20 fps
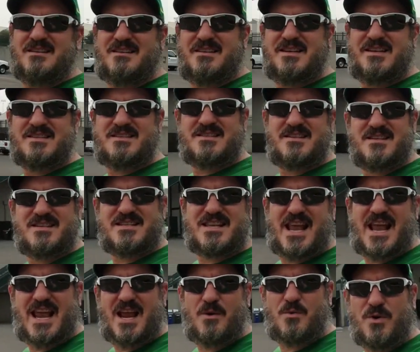this is
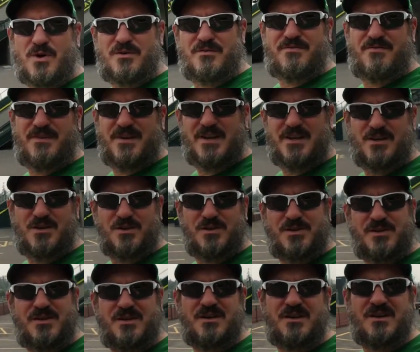Hayward
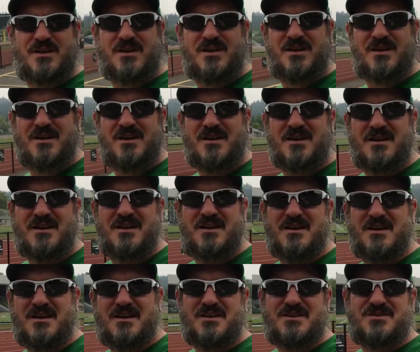Field.
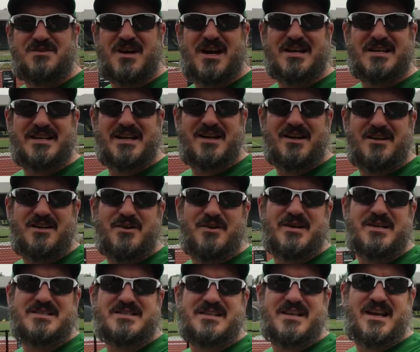Track Town U
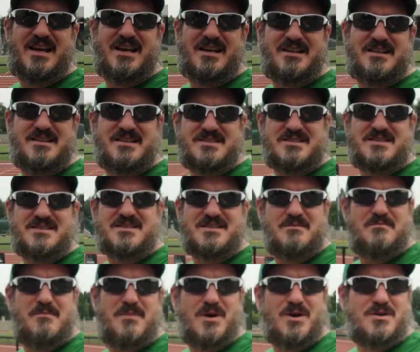S A. This is
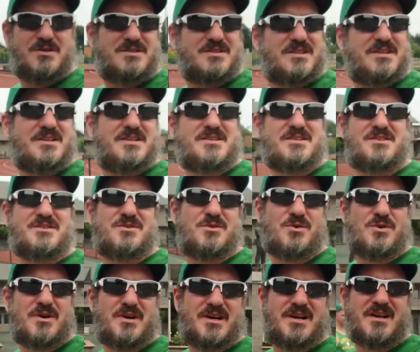the most
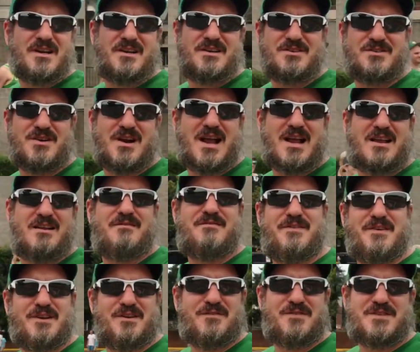historic track and
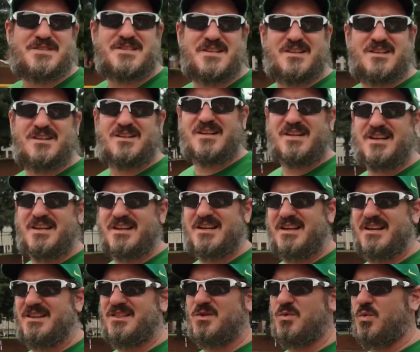field facility
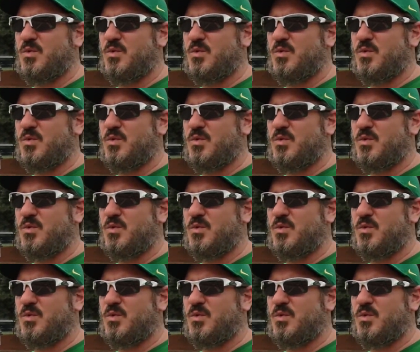in